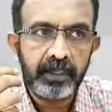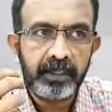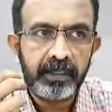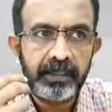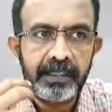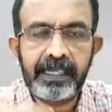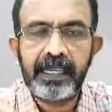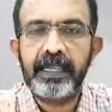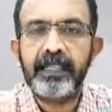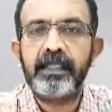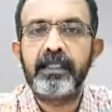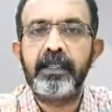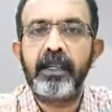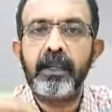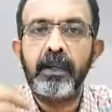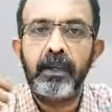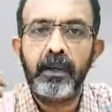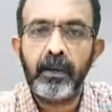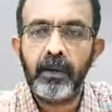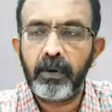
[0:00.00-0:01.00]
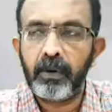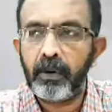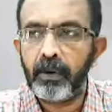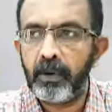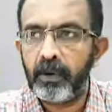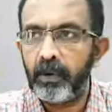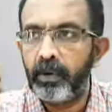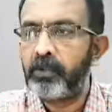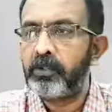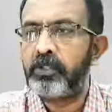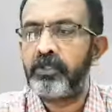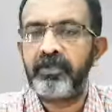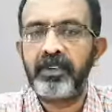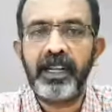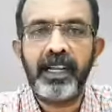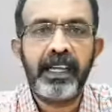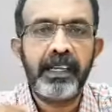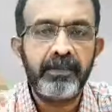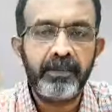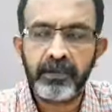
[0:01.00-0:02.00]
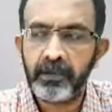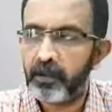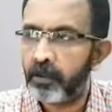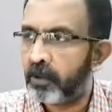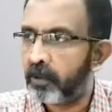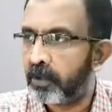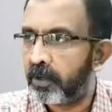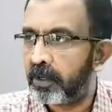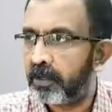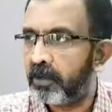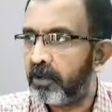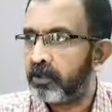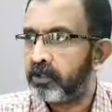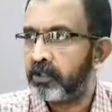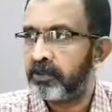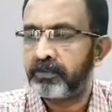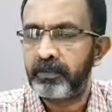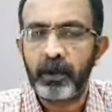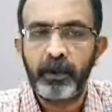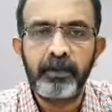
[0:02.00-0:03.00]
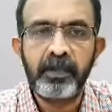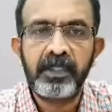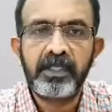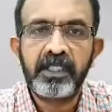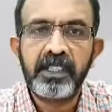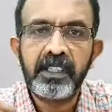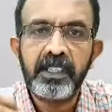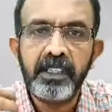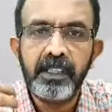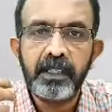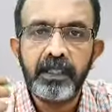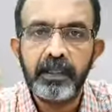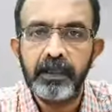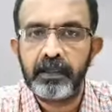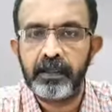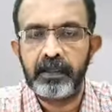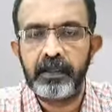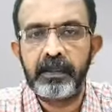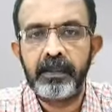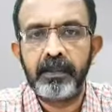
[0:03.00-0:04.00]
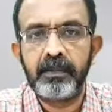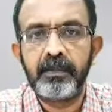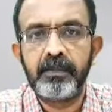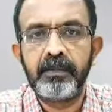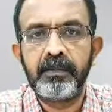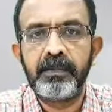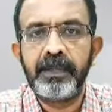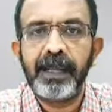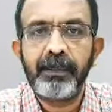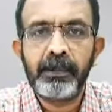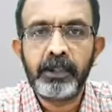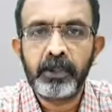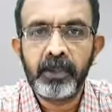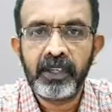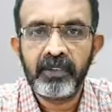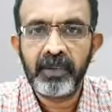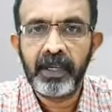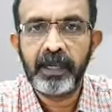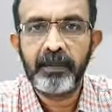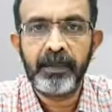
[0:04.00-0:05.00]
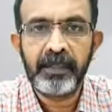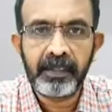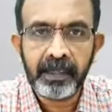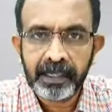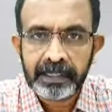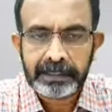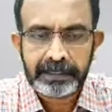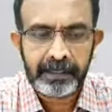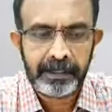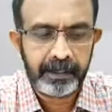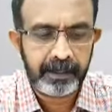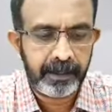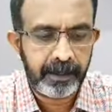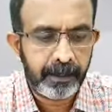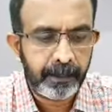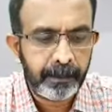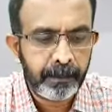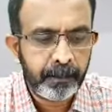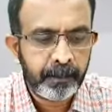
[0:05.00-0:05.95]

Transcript: death or loss of life or loss of property, damage to environment, etc.